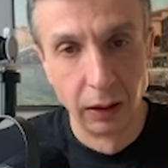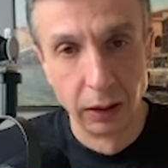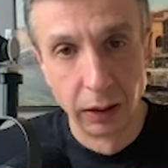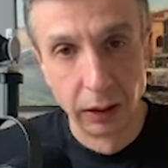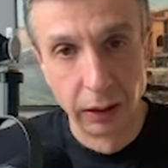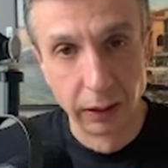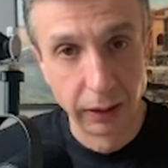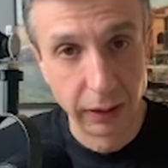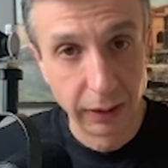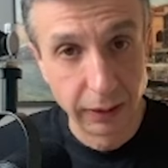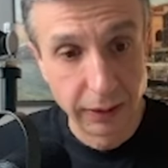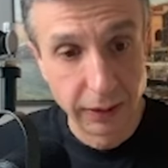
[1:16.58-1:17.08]

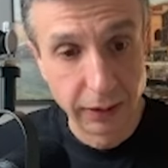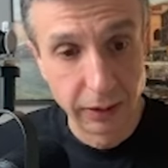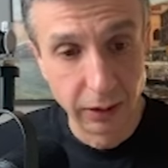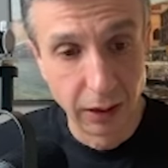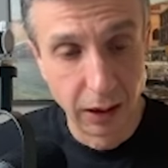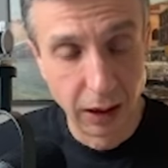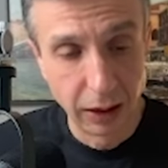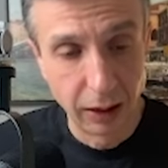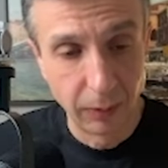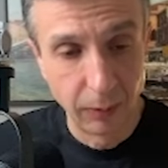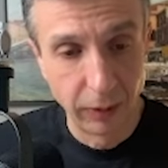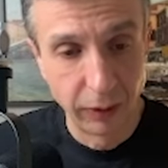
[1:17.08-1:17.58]
Let's
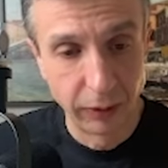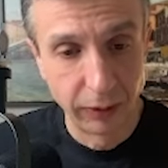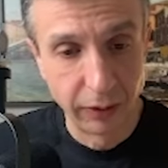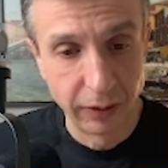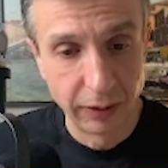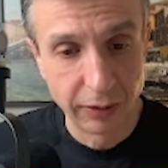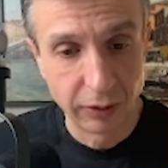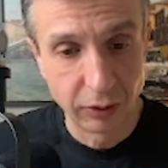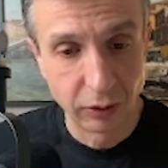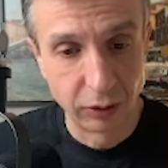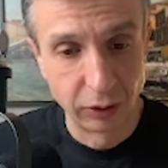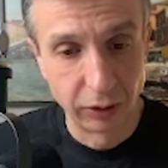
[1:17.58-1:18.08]
talk about
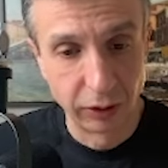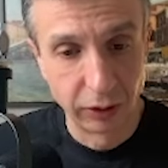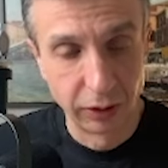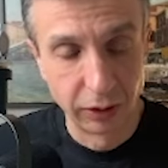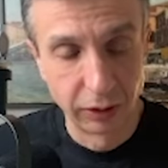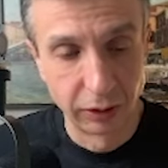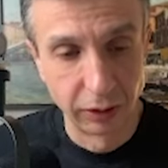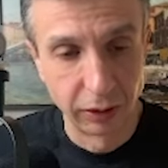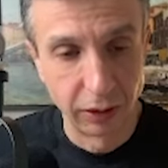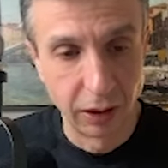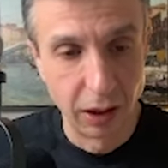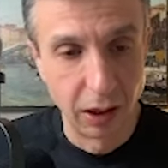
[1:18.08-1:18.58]
this
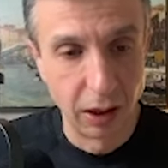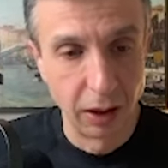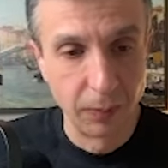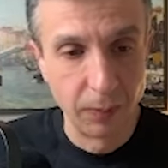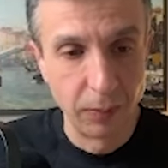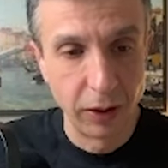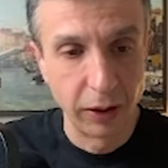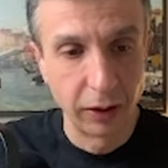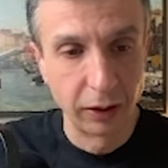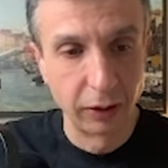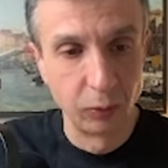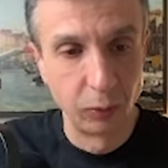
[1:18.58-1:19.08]
article on
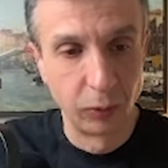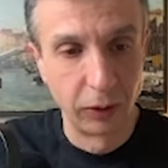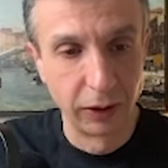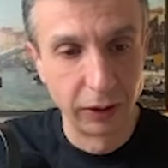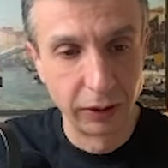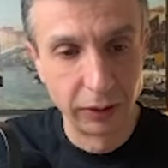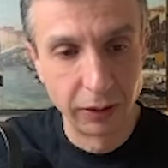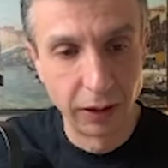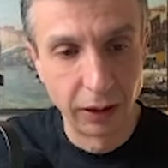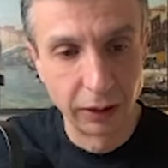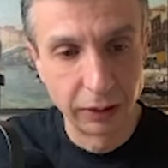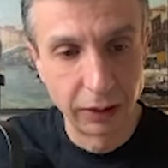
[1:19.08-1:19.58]

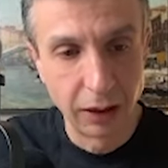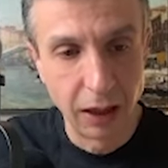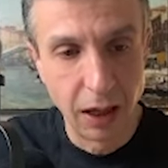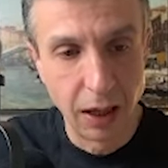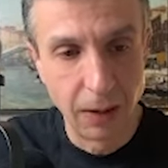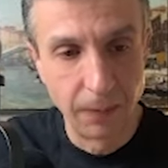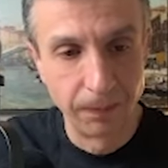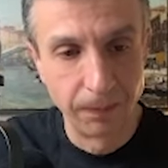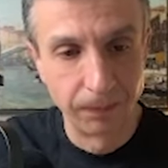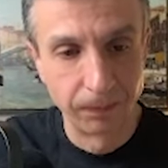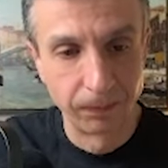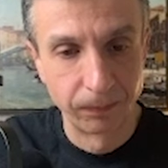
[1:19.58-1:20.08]

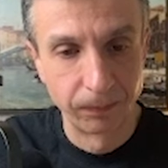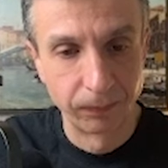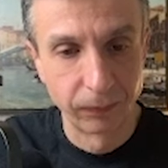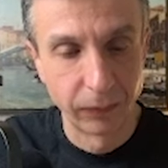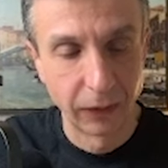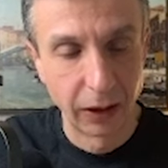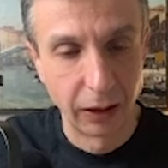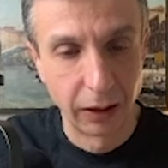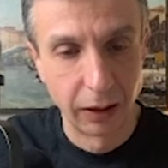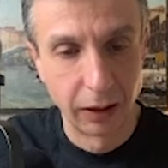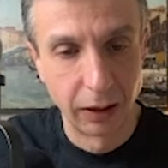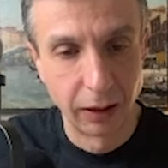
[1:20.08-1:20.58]
betterdwelling.com
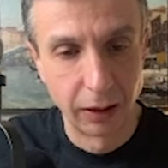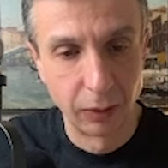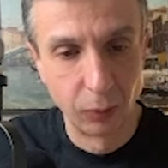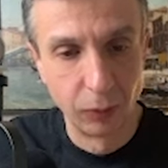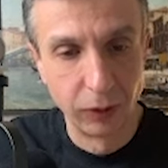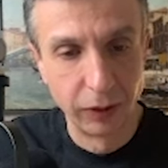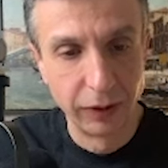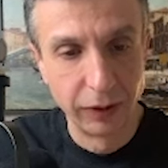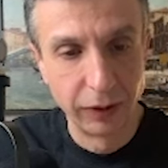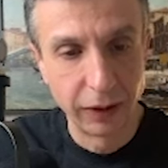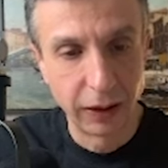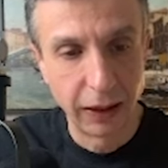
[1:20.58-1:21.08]
uh,
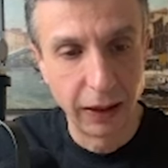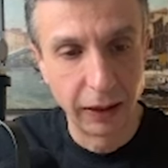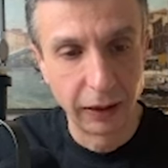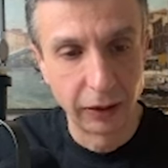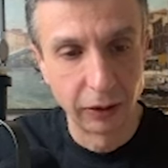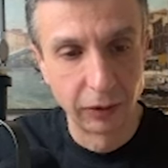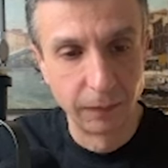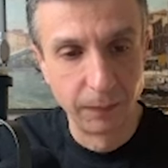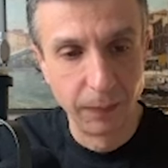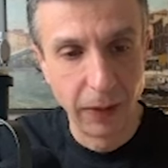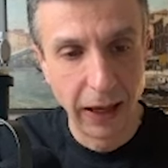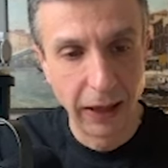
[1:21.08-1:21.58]
with the title
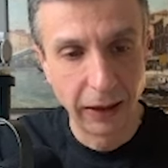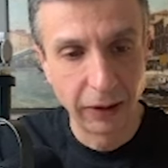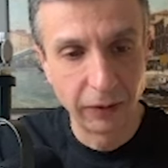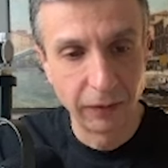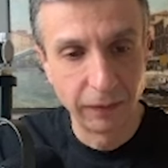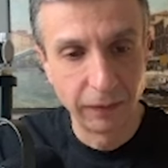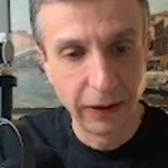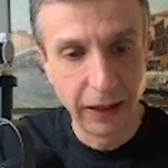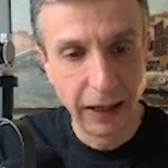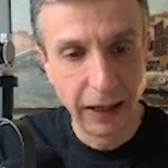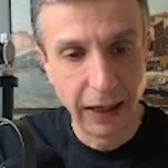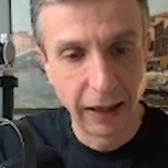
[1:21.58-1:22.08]
of Bank
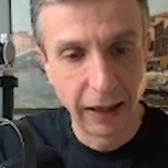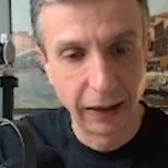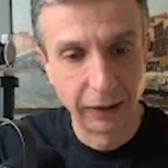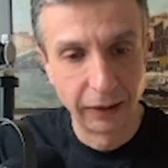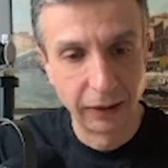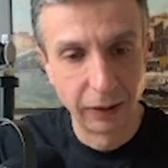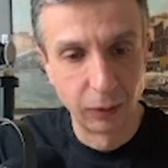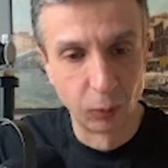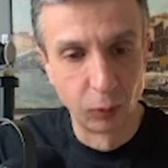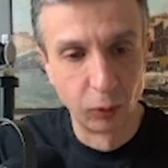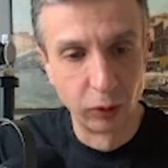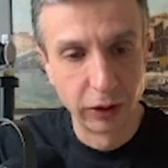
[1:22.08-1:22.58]
of
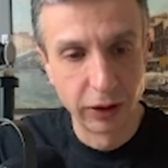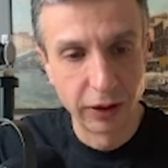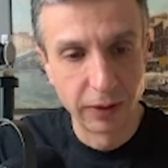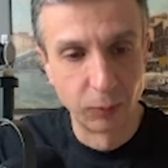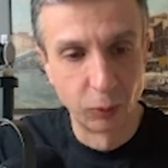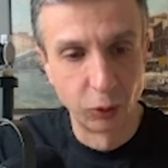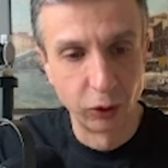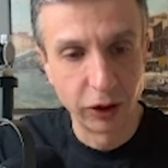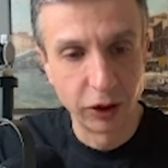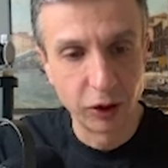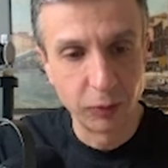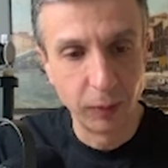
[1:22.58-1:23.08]
Canada warns
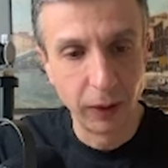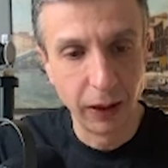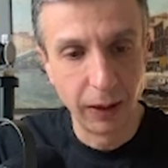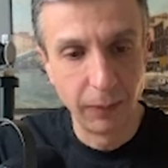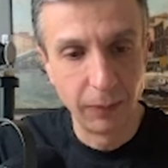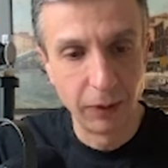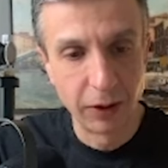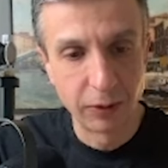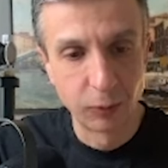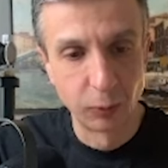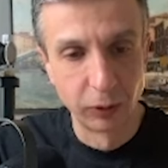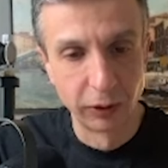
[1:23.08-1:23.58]
mortgage
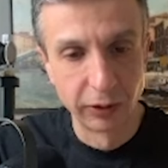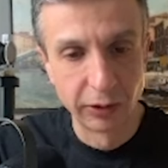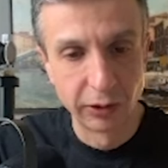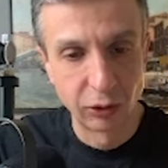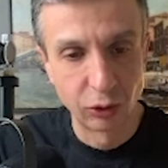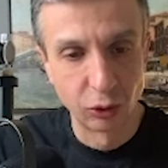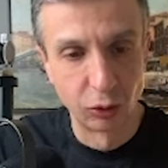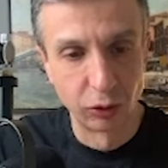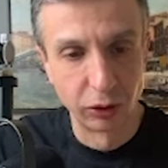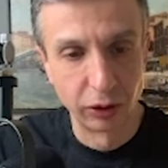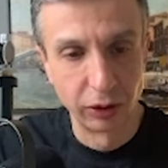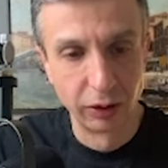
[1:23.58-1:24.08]
payments will
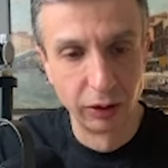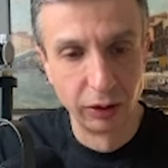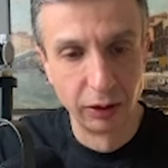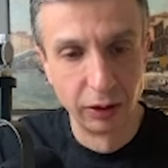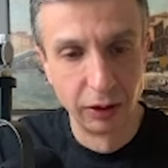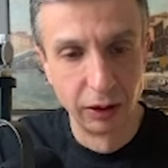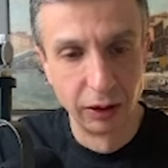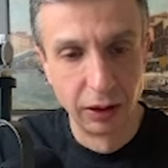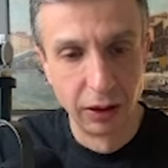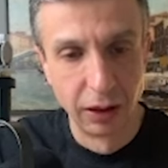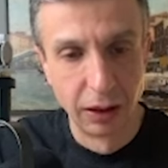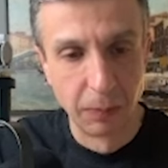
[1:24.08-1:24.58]
soar,
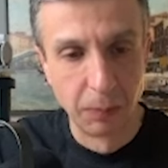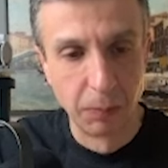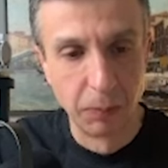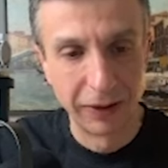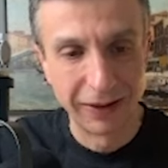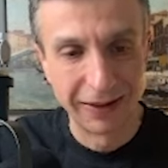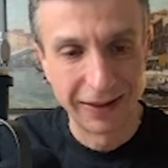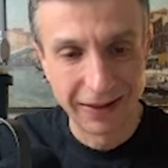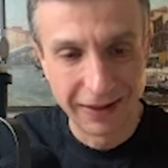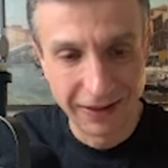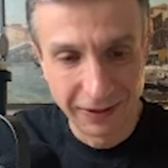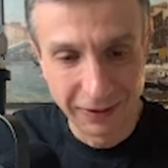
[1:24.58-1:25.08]
but
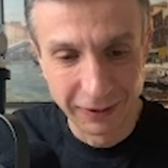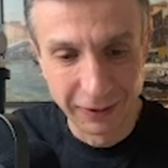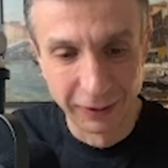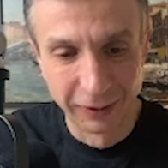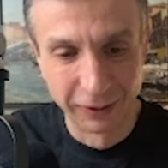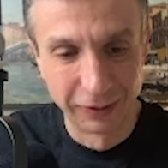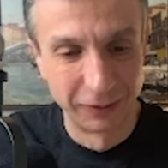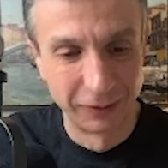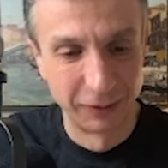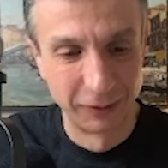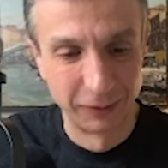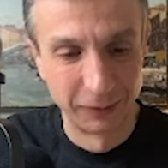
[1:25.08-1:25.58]

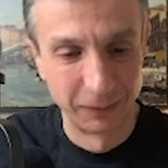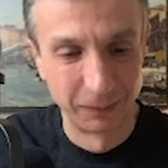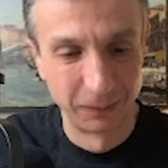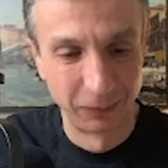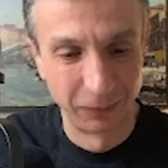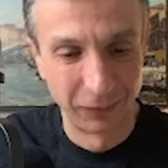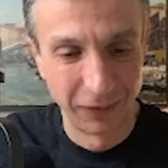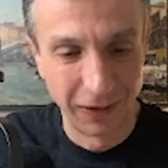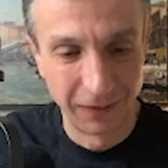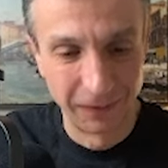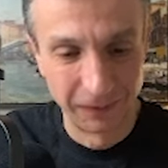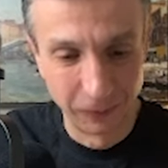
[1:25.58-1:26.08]
still
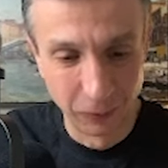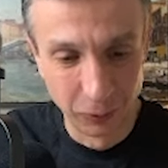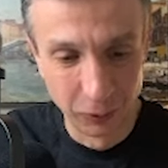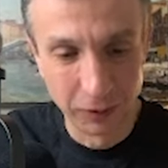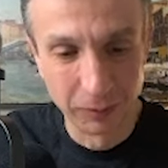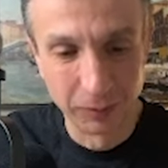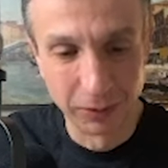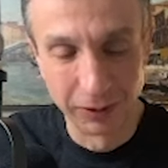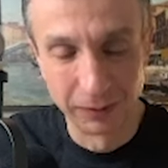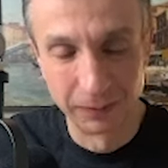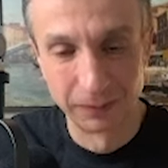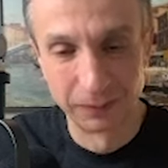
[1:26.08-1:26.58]

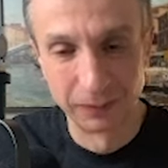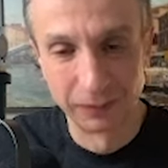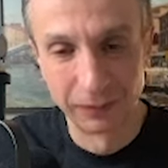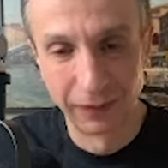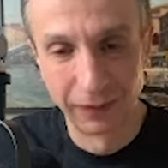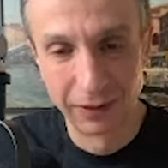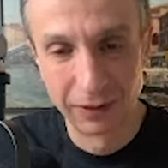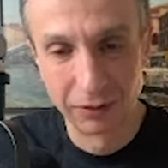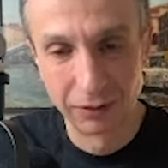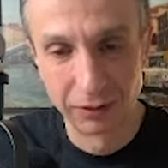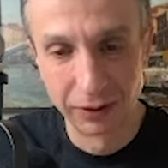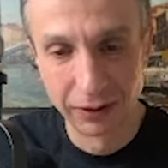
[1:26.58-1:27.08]
affordable.
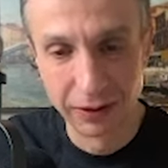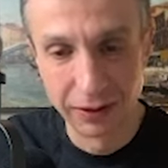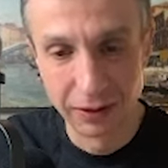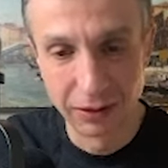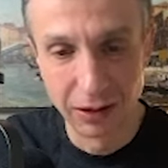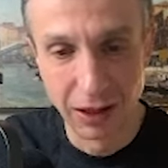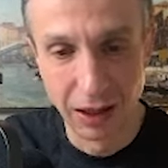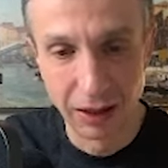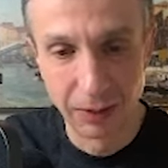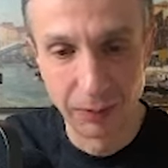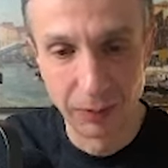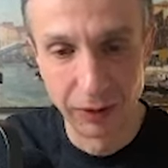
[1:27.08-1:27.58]
So let's
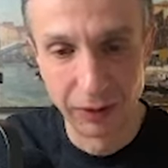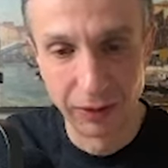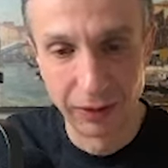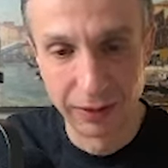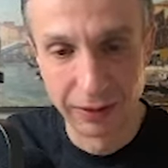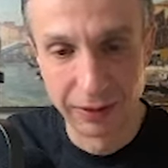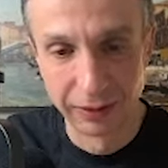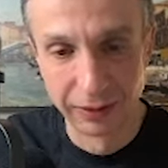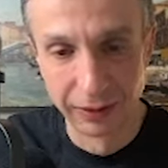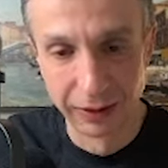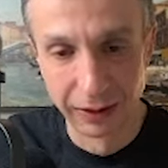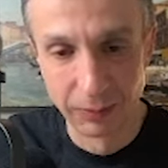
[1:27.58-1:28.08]
talk about
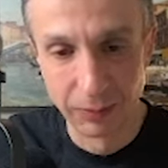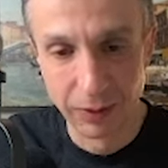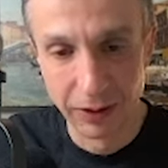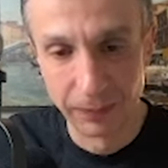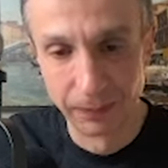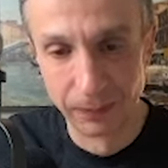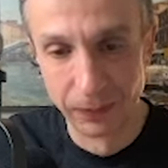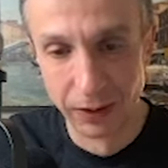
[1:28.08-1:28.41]
this a little bit.